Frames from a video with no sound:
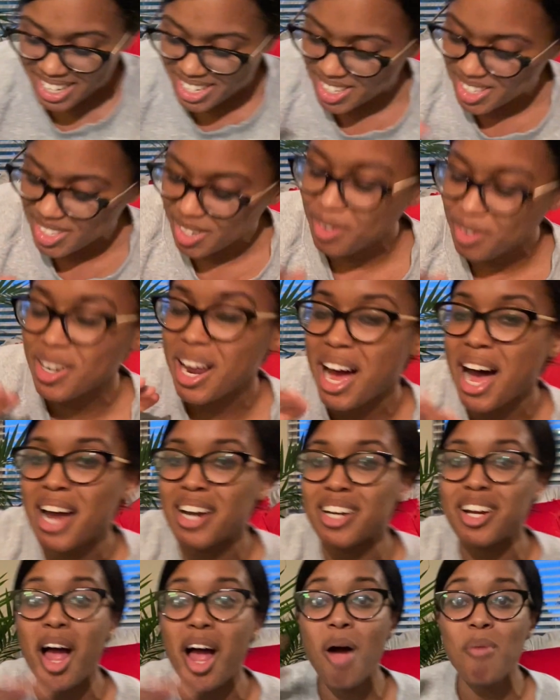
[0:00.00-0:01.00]
So
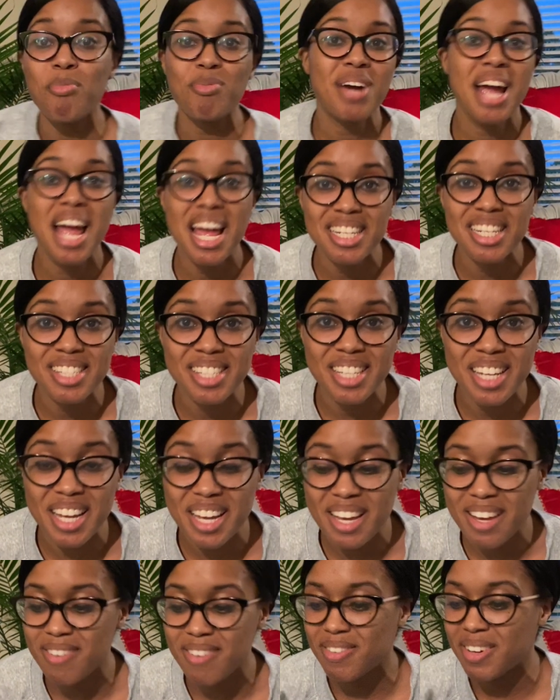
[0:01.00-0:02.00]
not
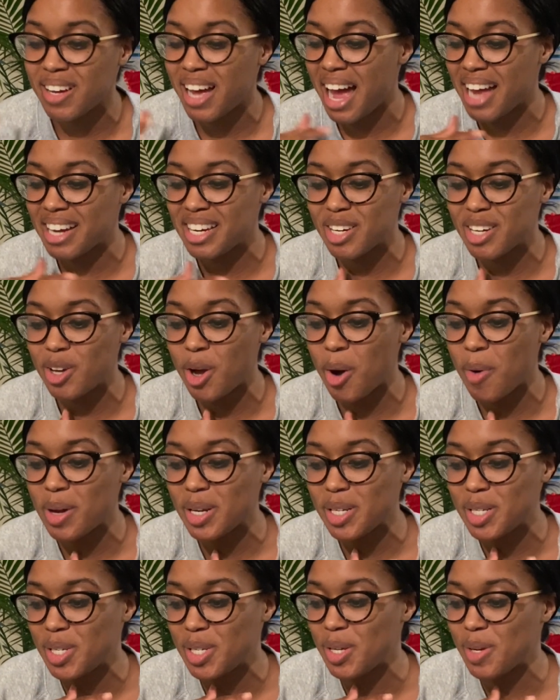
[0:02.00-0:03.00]
comprehensive. I didn't go
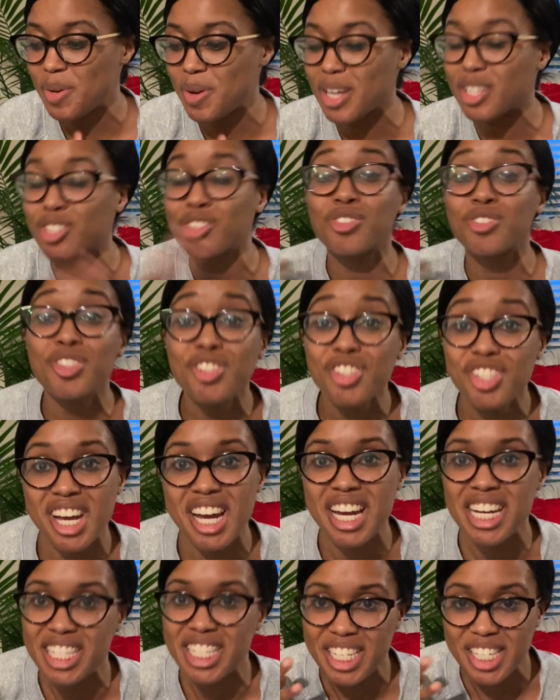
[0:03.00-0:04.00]
into
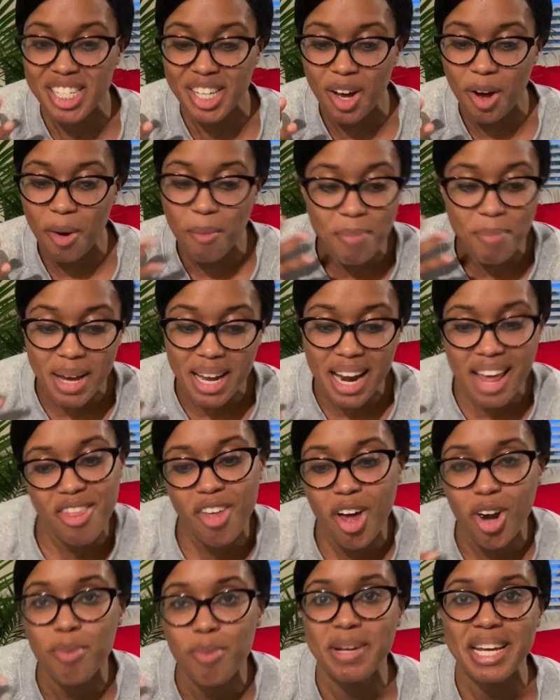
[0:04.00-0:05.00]
excruciating detail, but I
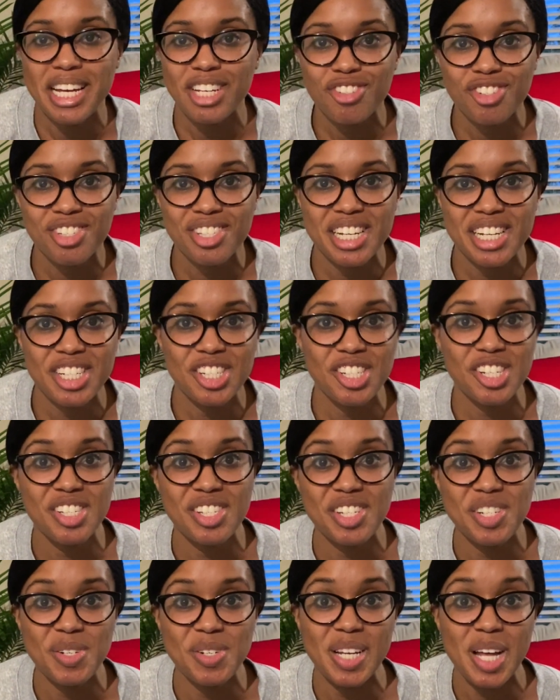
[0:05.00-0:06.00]
thought it would be interesting
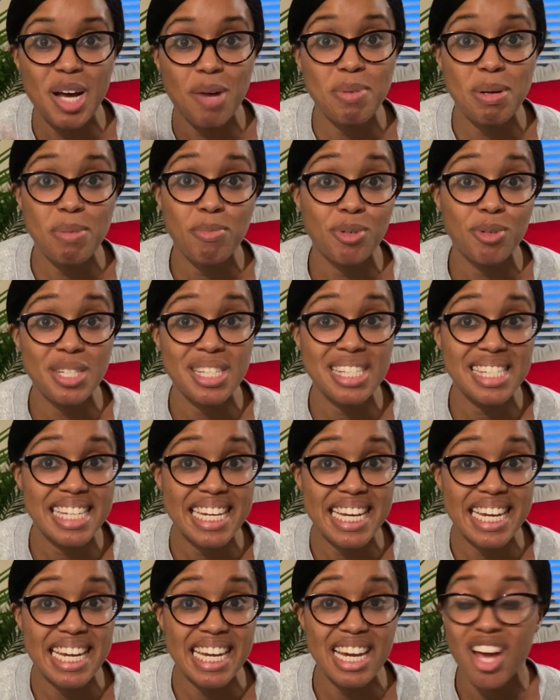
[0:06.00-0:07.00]
just to allow people to
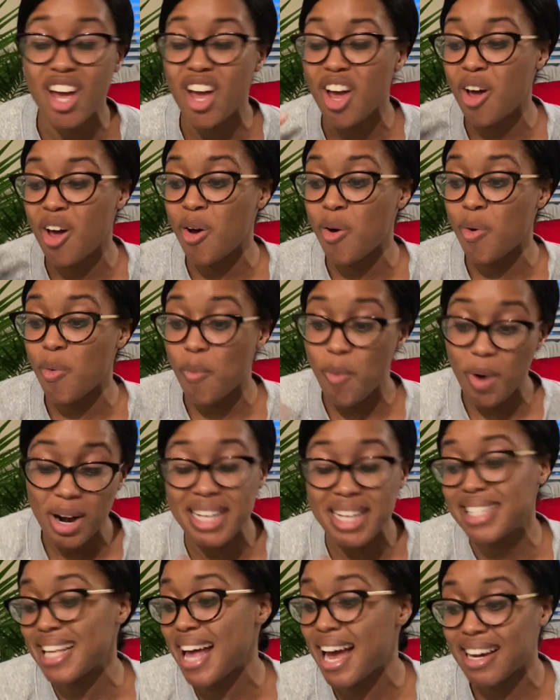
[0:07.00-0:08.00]
see what
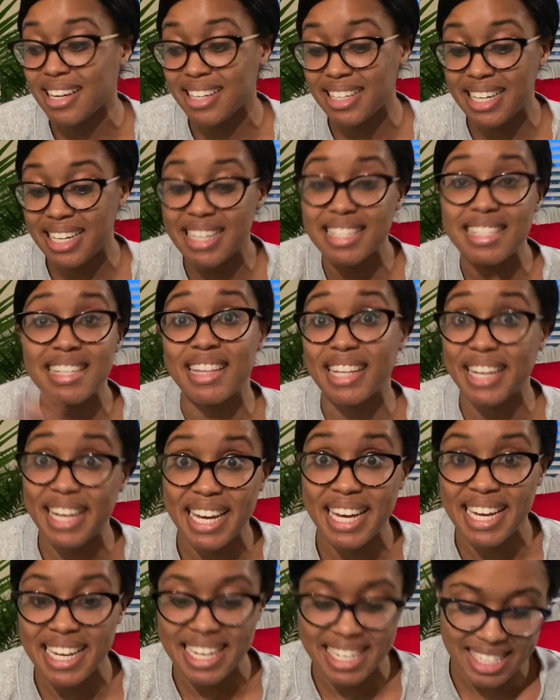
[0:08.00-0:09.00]
exactly is in the
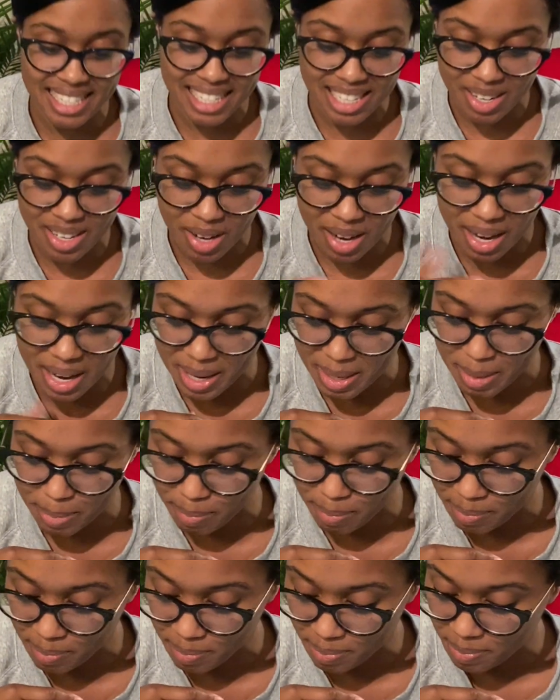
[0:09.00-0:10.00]
kit.
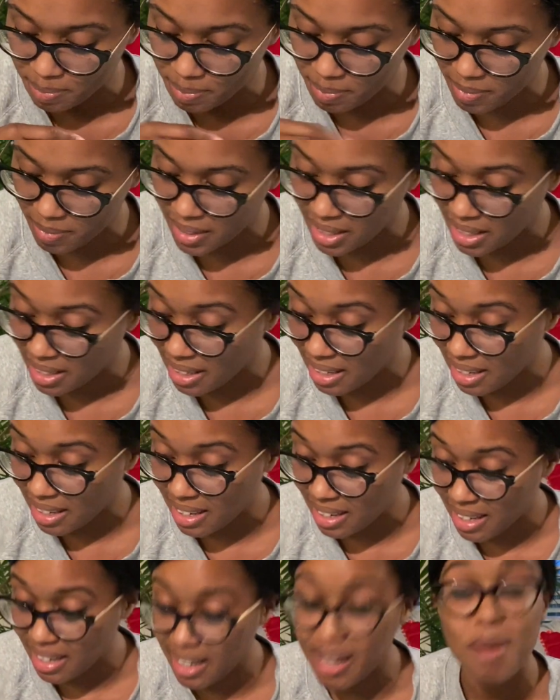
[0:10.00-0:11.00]

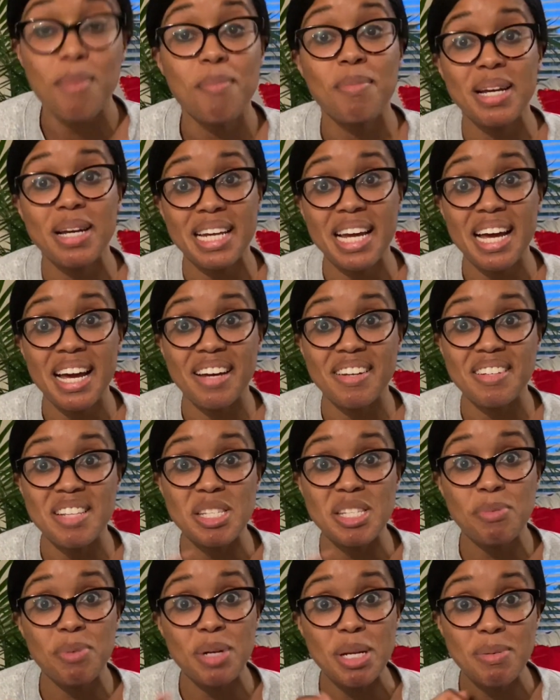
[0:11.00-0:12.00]
But yeah,
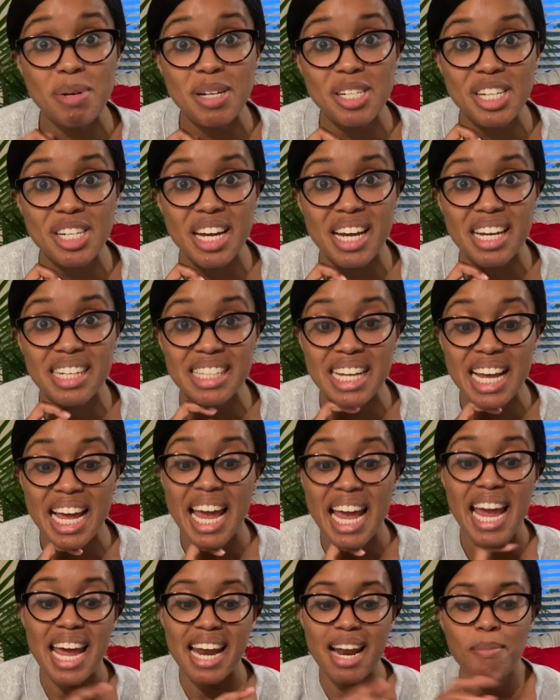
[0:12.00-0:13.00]
that's pretty much it.
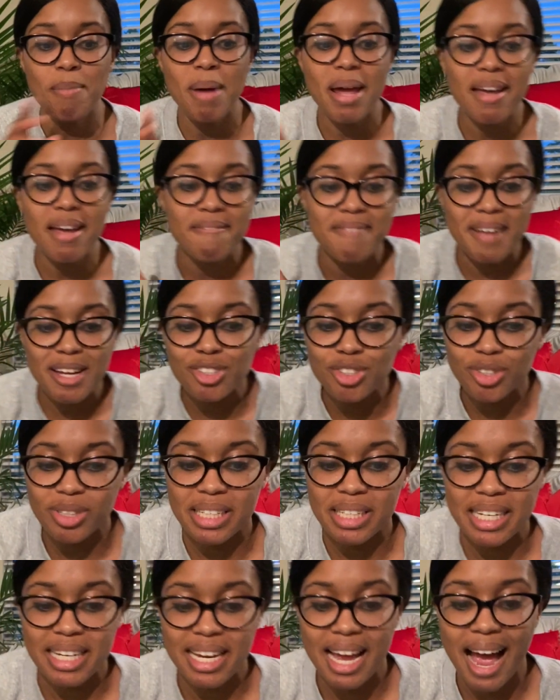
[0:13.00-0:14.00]
And I may
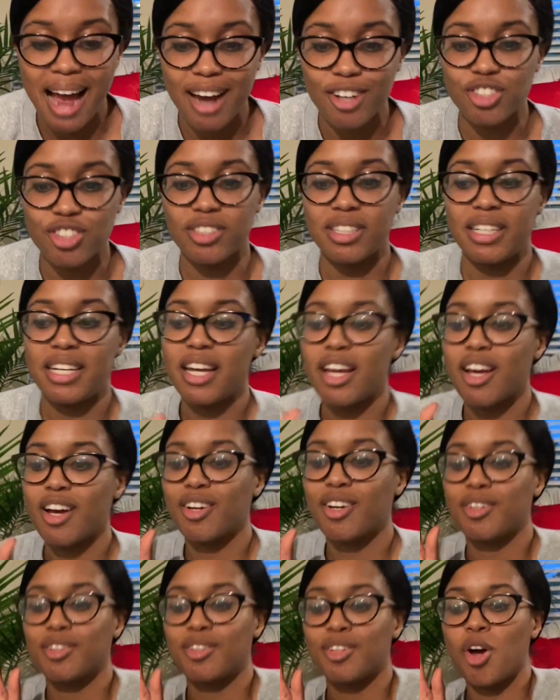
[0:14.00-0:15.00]
eventually
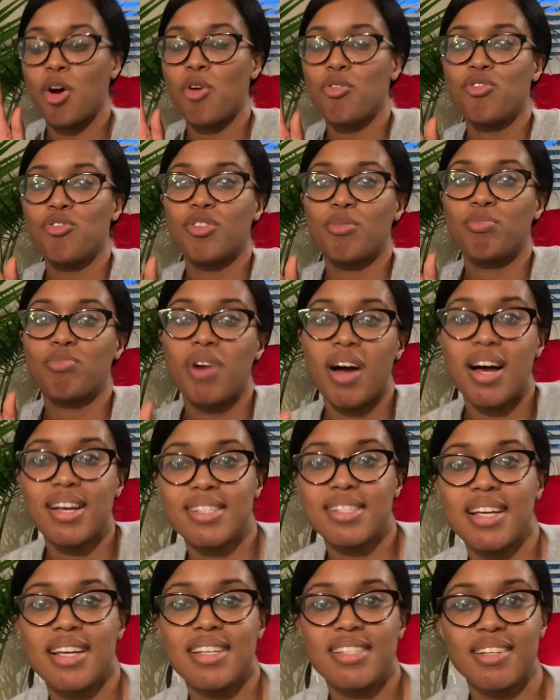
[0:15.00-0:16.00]
actually go through the
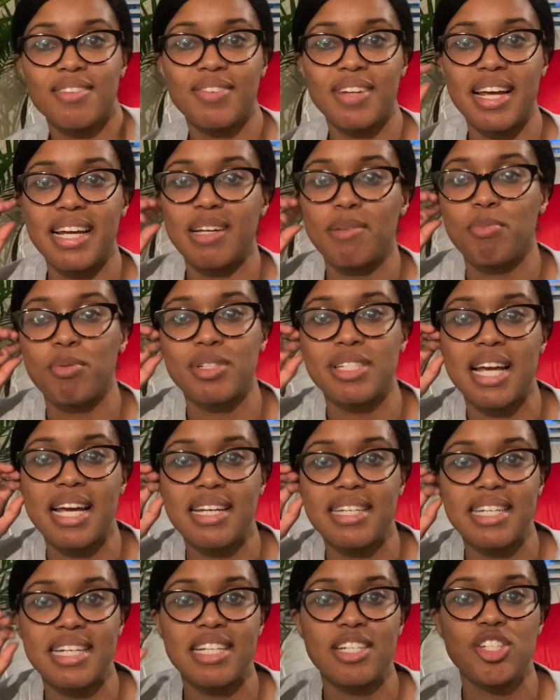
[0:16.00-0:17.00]
process of like
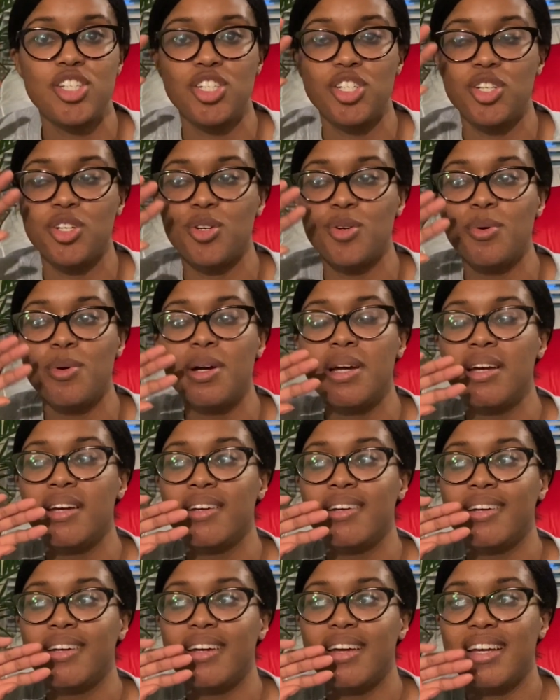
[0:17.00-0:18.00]
pretending to
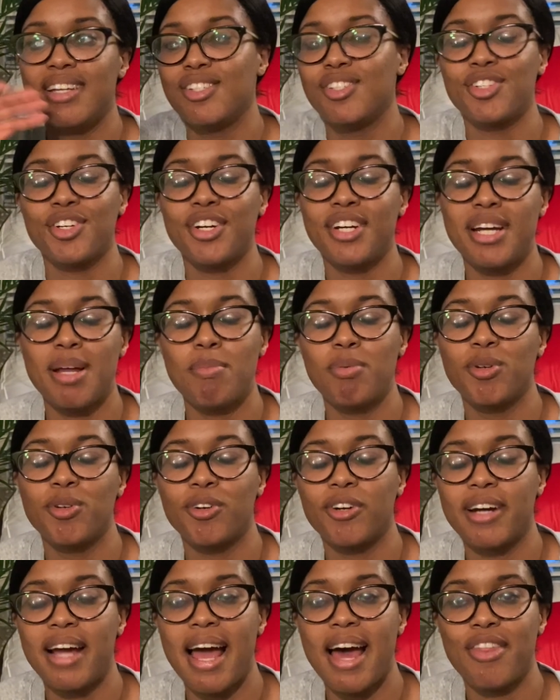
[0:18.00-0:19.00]
insert an
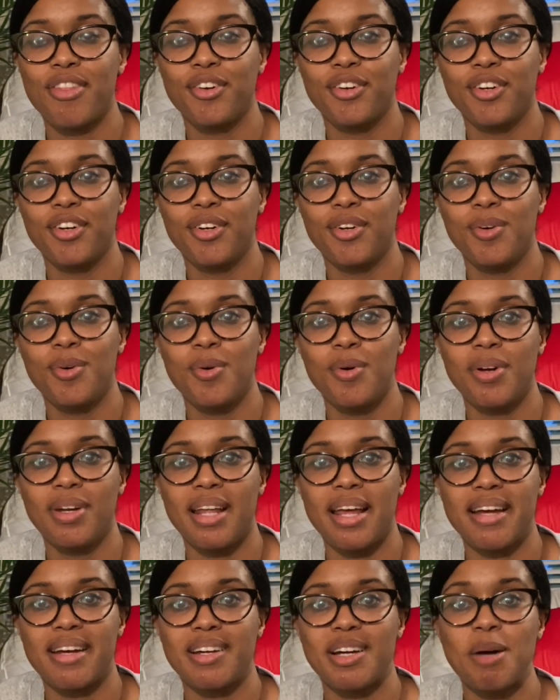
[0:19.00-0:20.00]
epidural catheter on
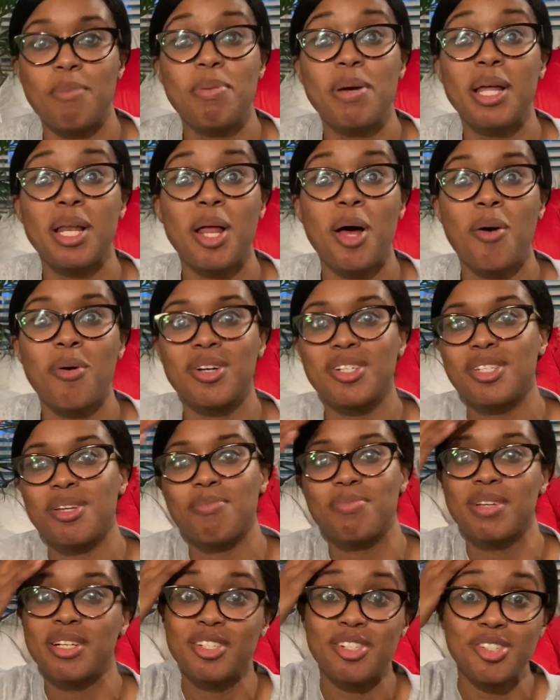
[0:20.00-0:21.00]
like a pillow or
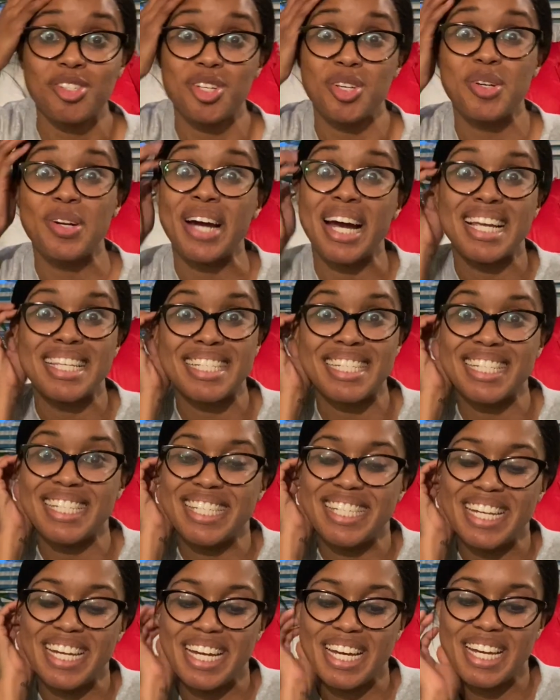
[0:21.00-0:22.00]
something, just so you guys can
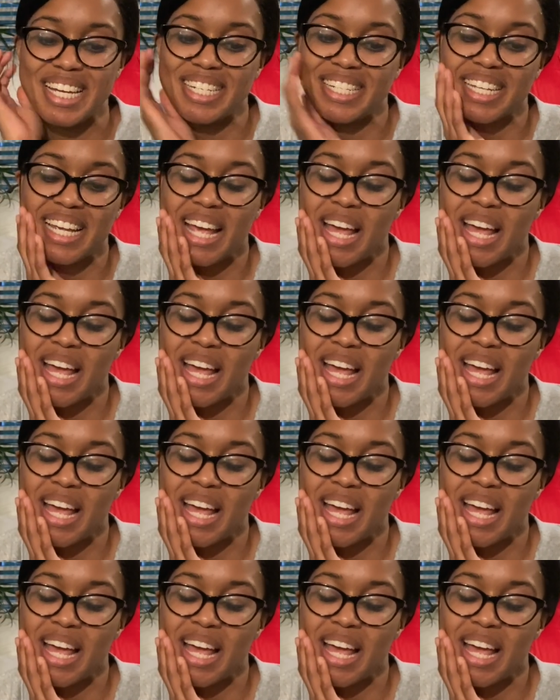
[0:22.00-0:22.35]
see it.